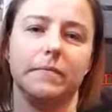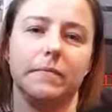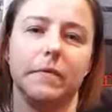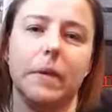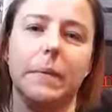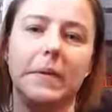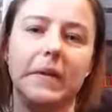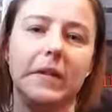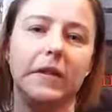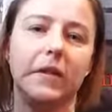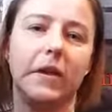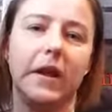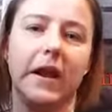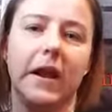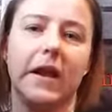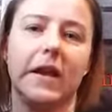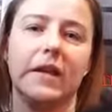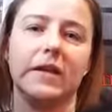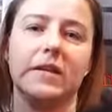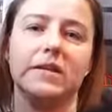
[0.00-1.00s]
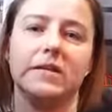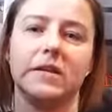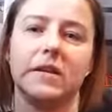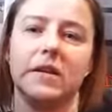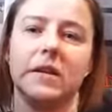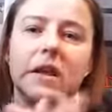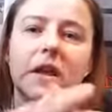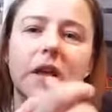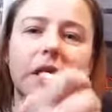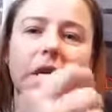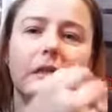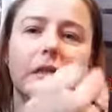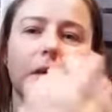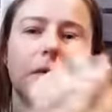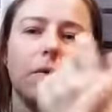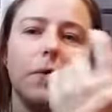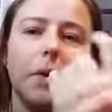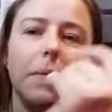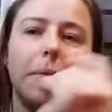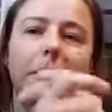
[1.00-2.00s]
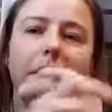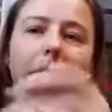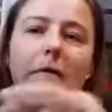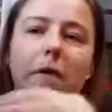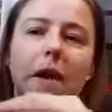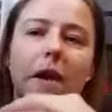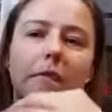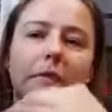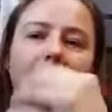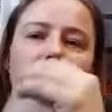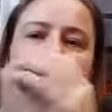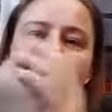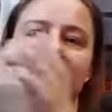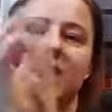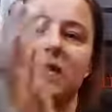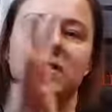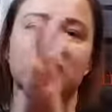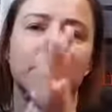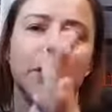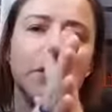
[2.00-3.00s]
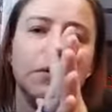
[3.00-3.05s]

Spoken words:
rubbing their hands, and they'll rub it around like this.